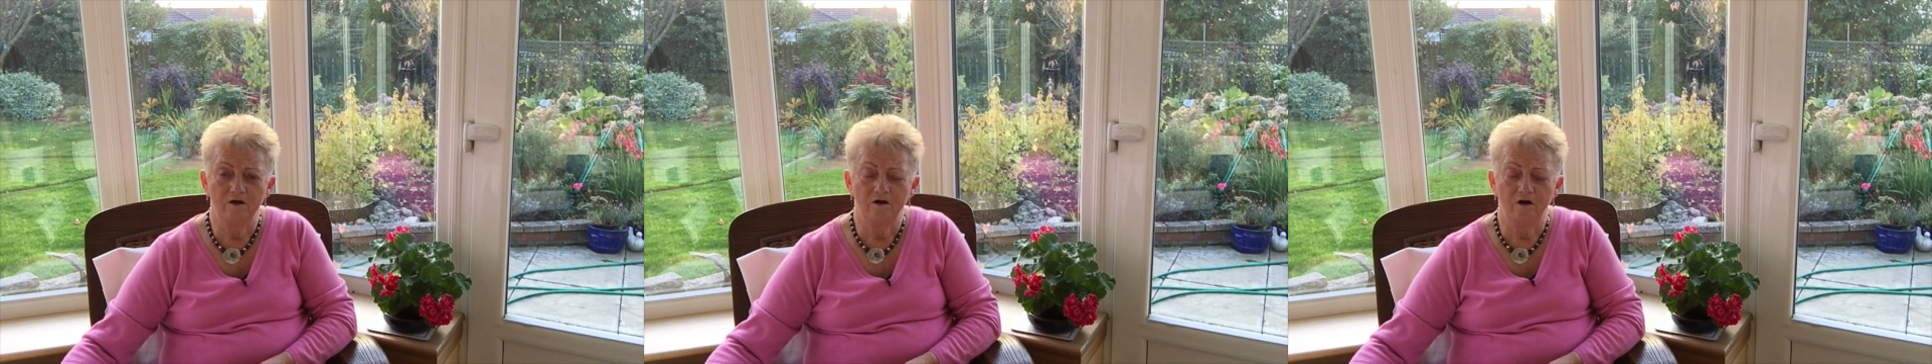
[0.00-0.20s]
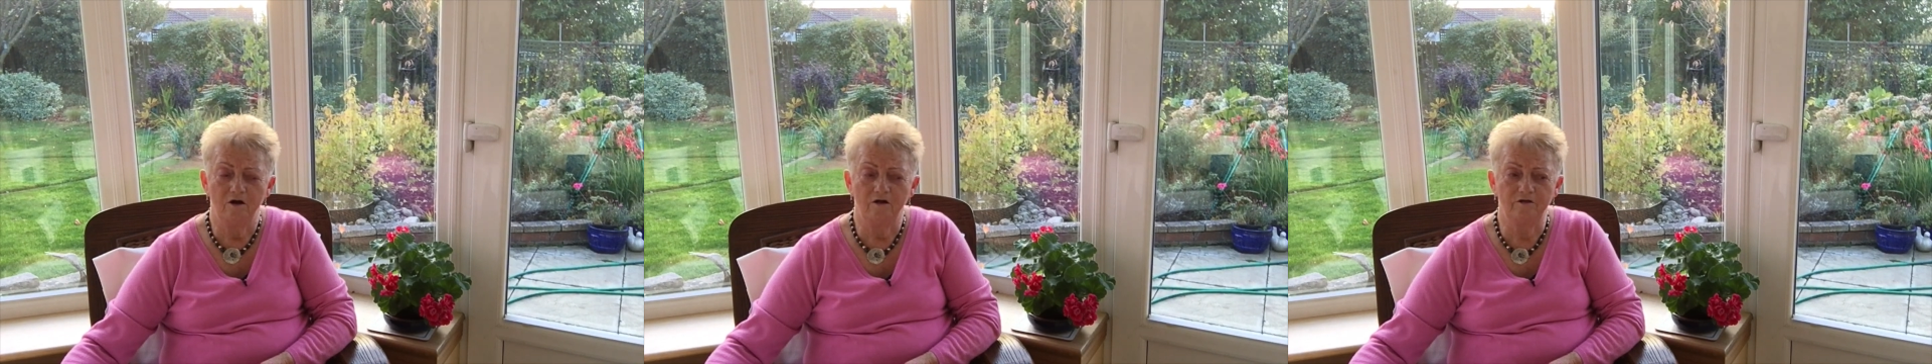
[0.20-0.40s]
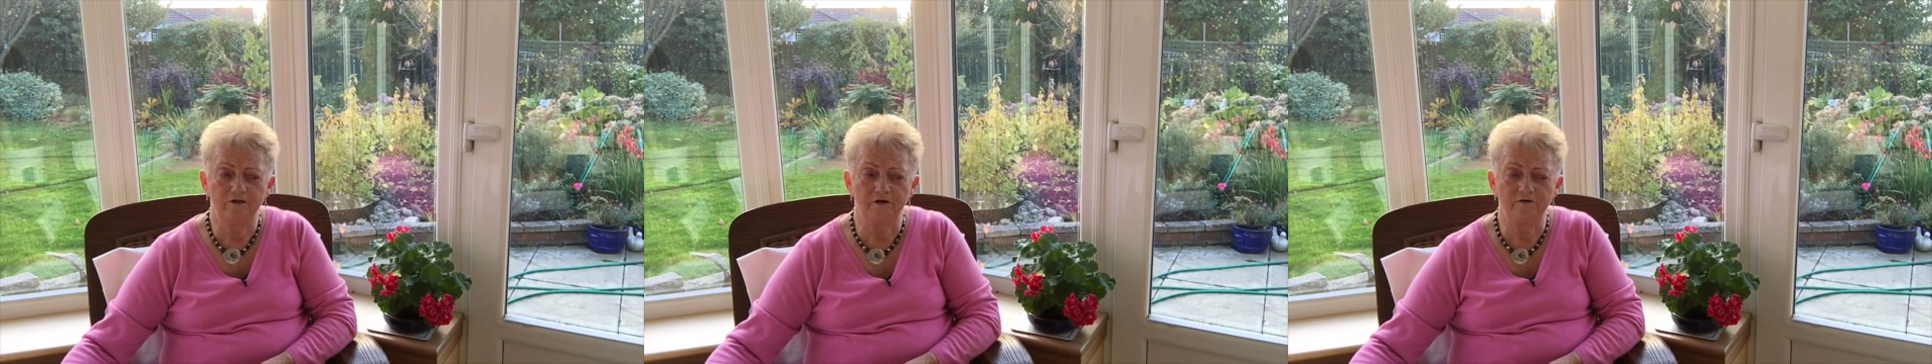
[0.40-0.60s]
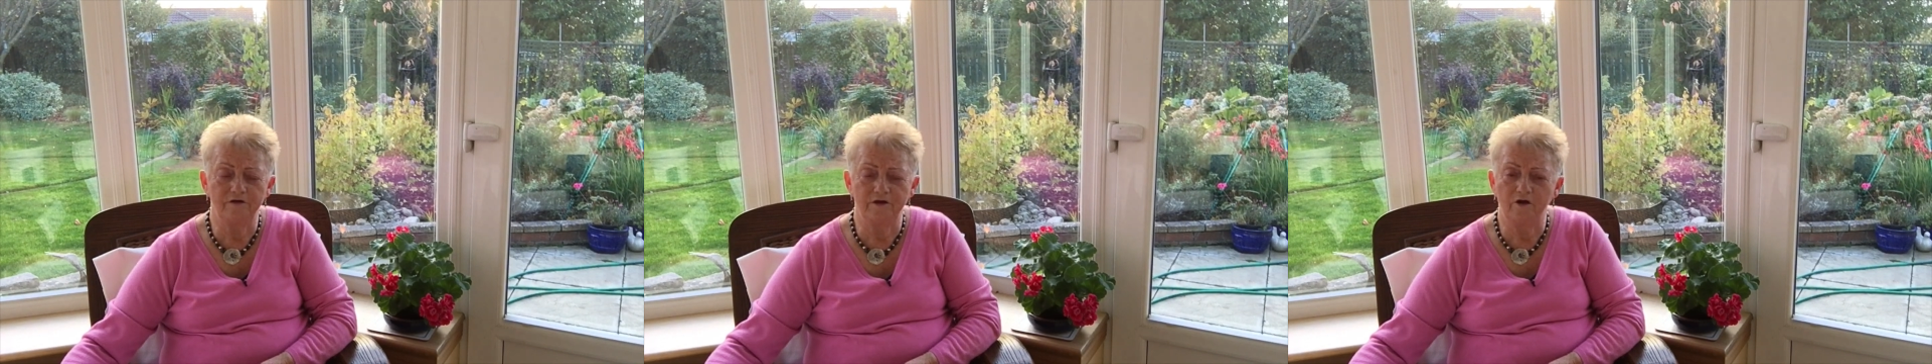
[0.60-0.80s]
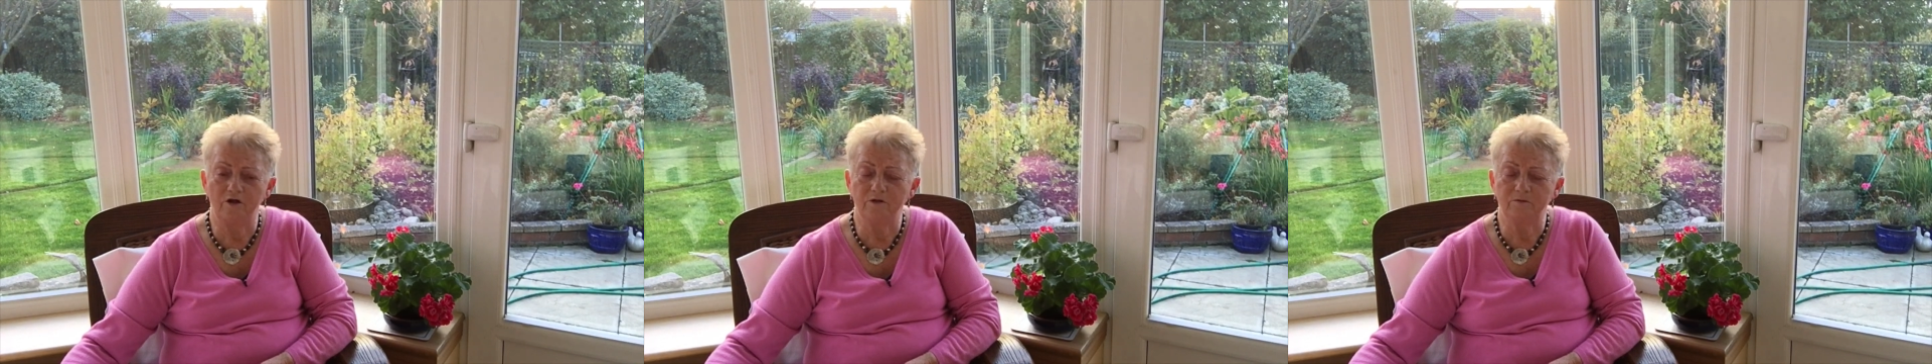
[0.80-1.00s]
Although
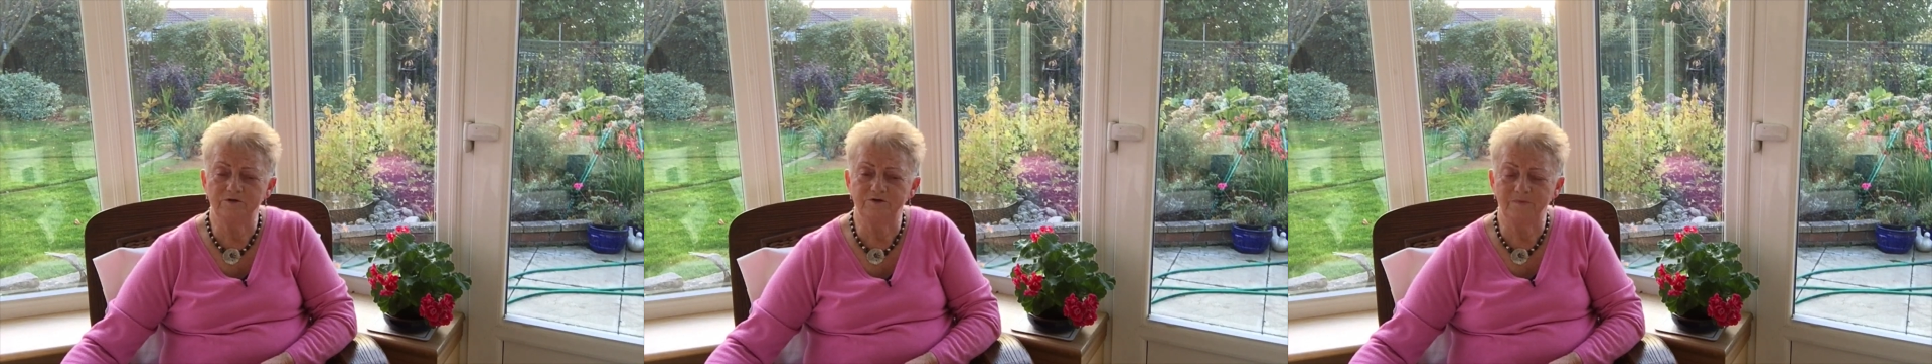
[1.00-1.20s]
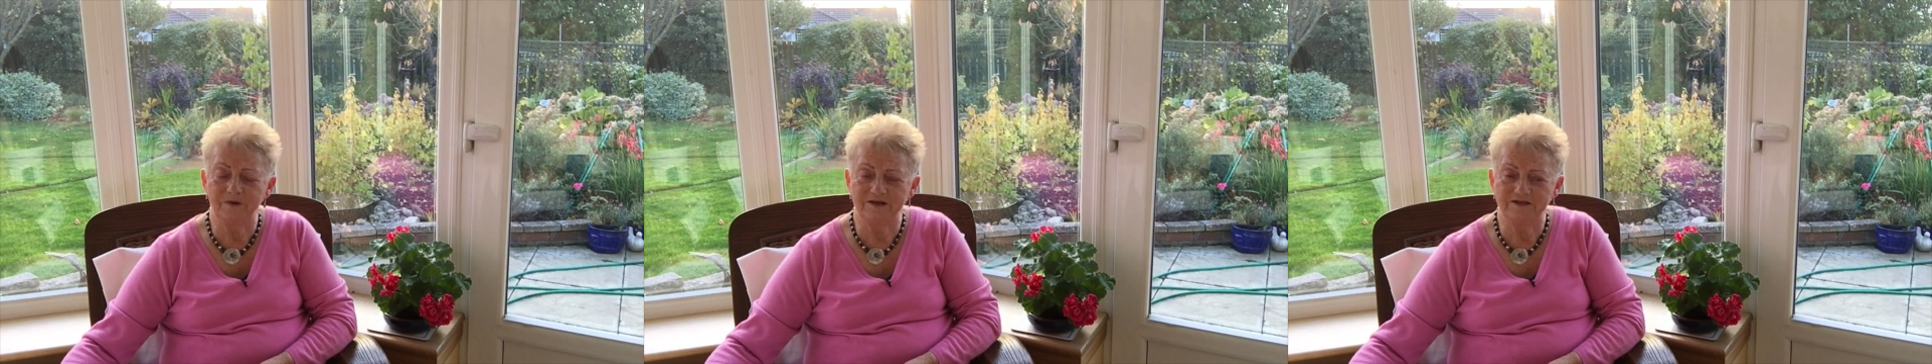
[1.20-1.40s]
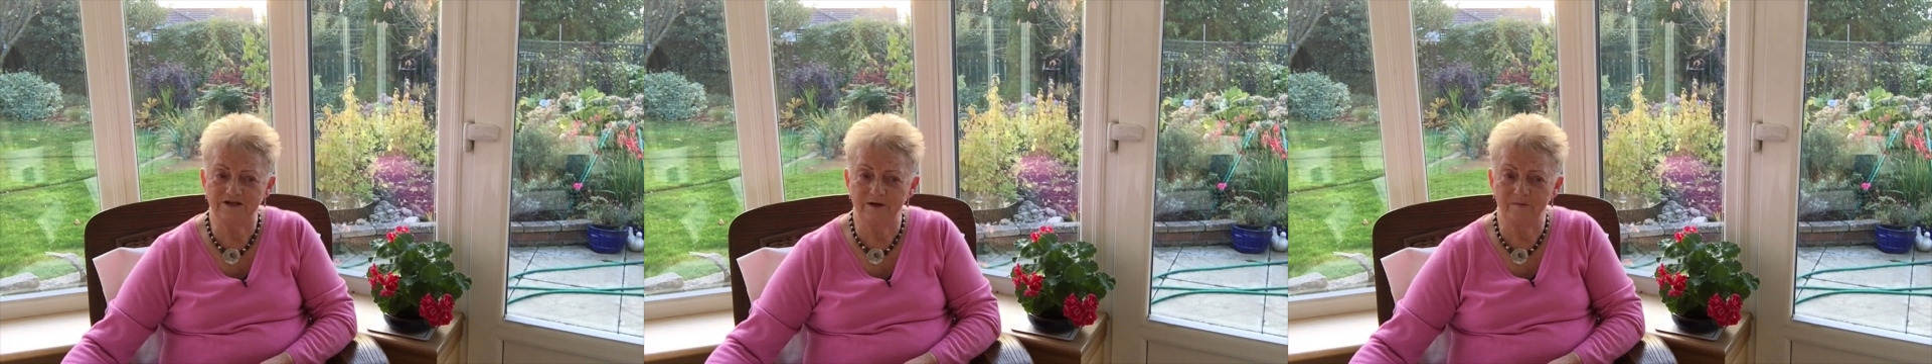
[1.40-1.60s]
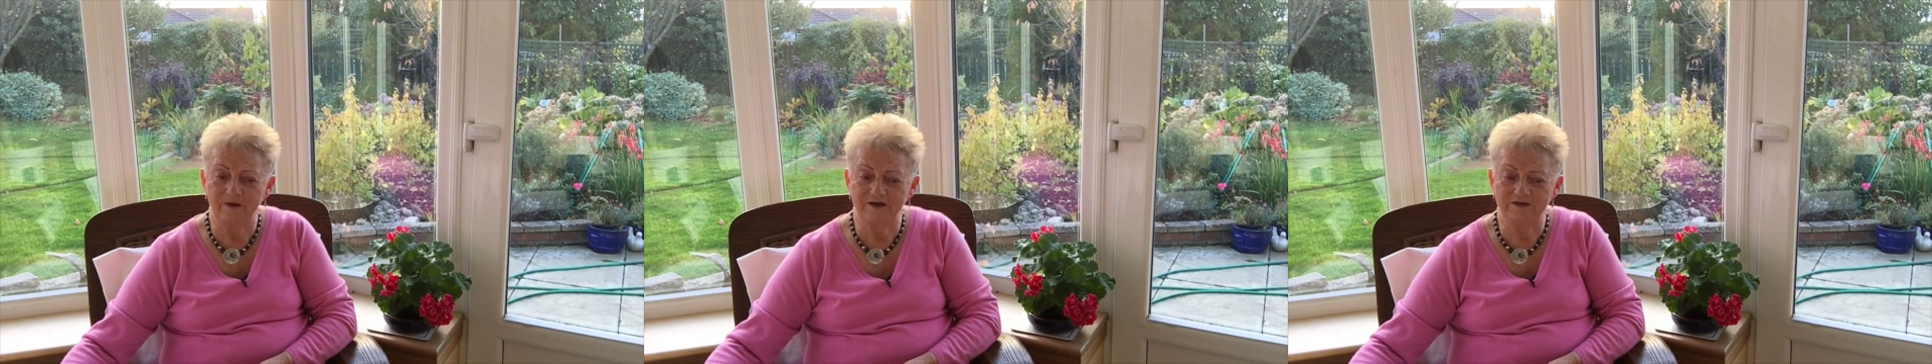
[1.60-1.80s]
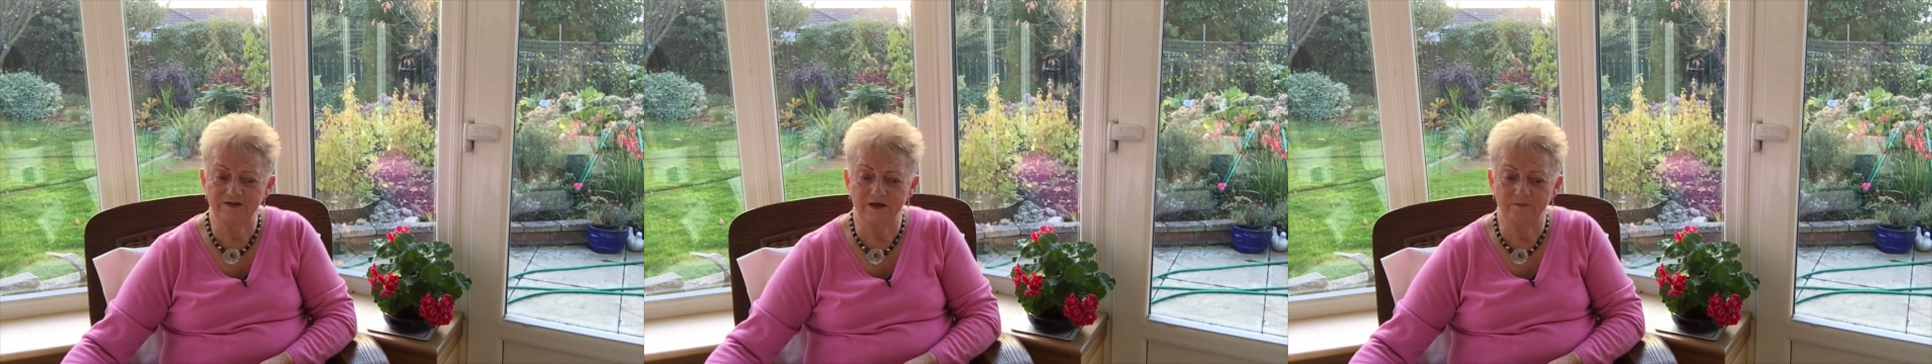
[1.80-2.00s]
there'll always be some
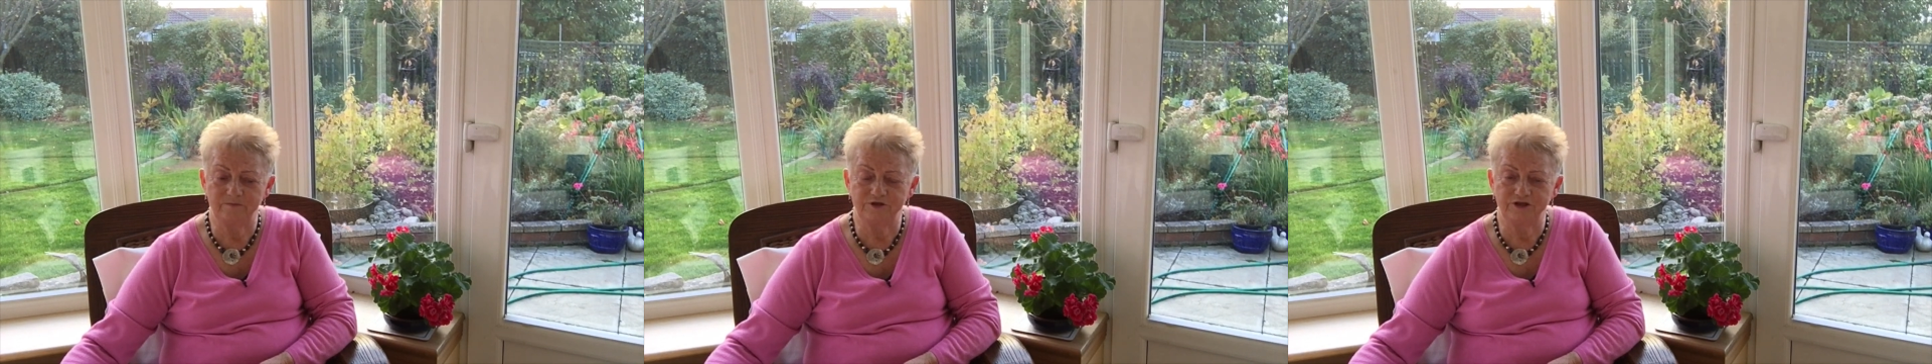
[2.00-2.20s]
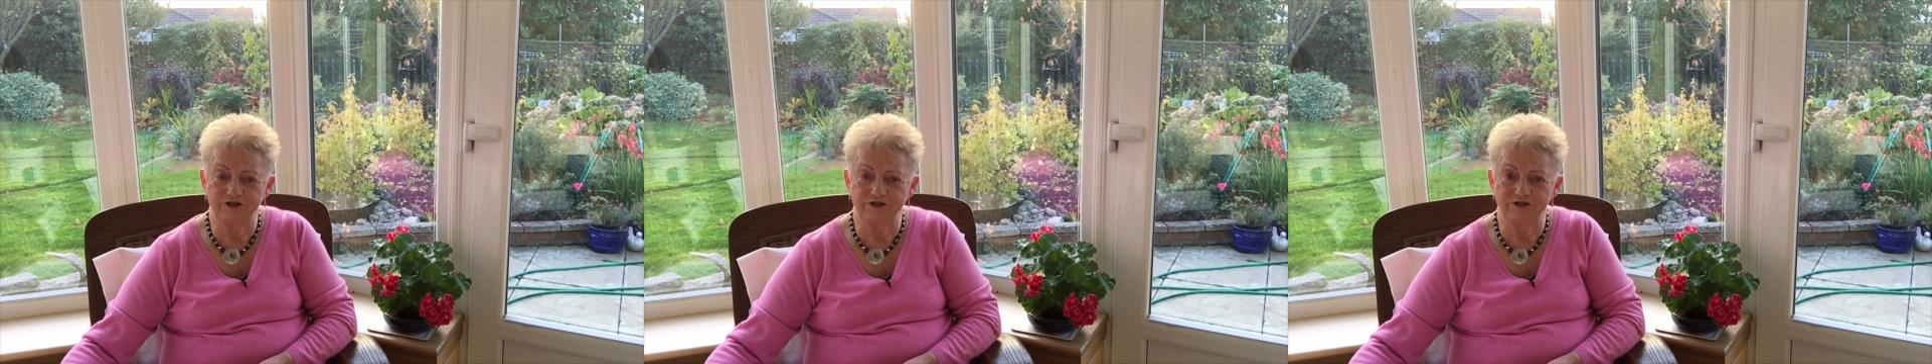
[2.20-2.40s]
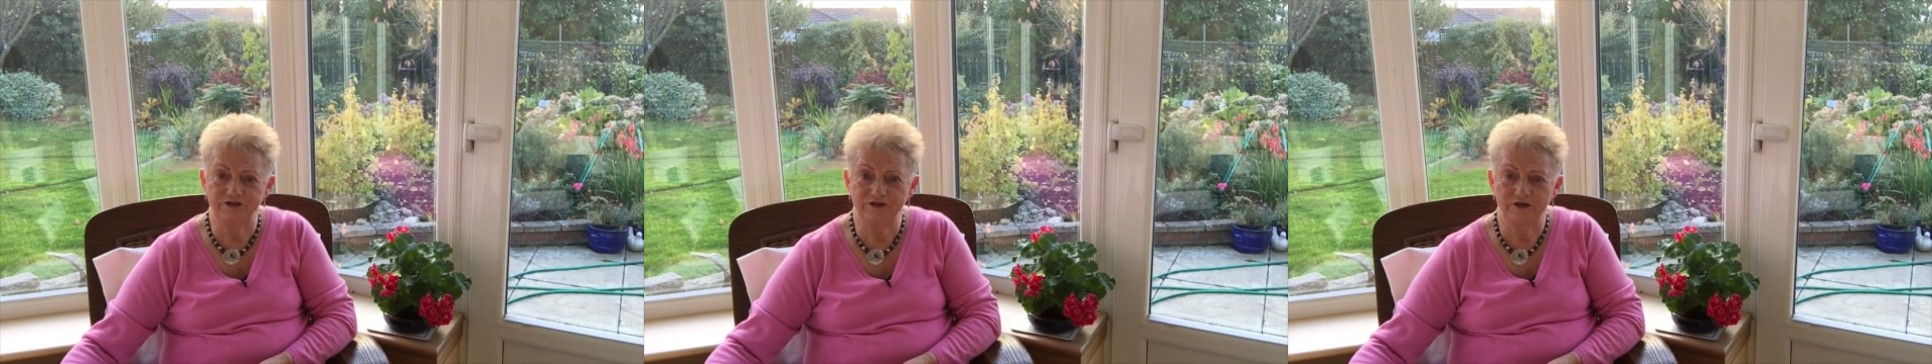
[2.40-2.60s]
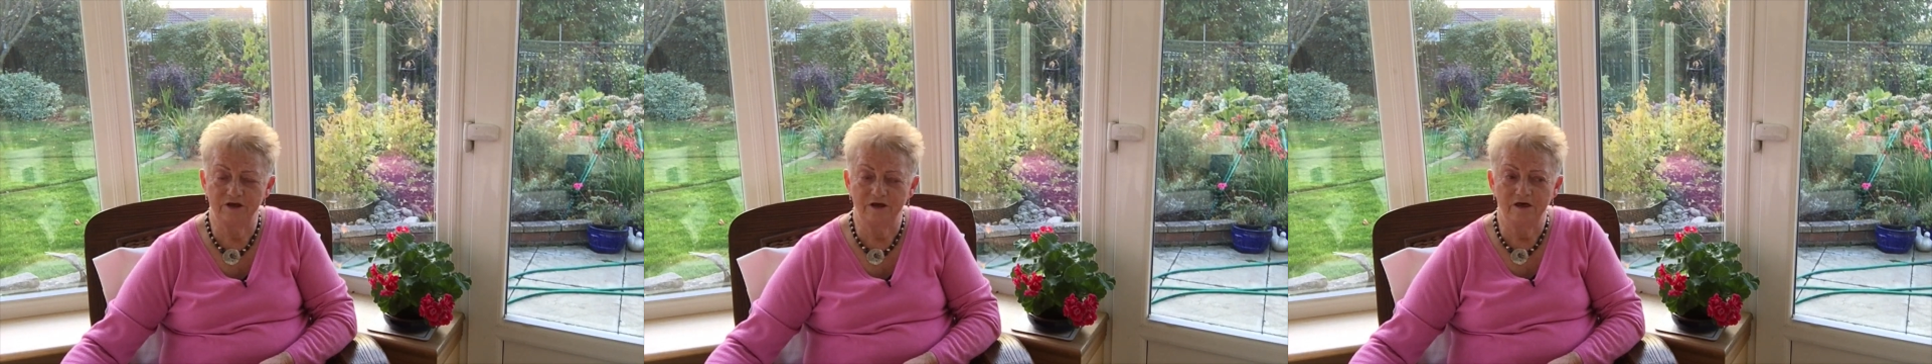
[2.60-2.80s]
exceptions,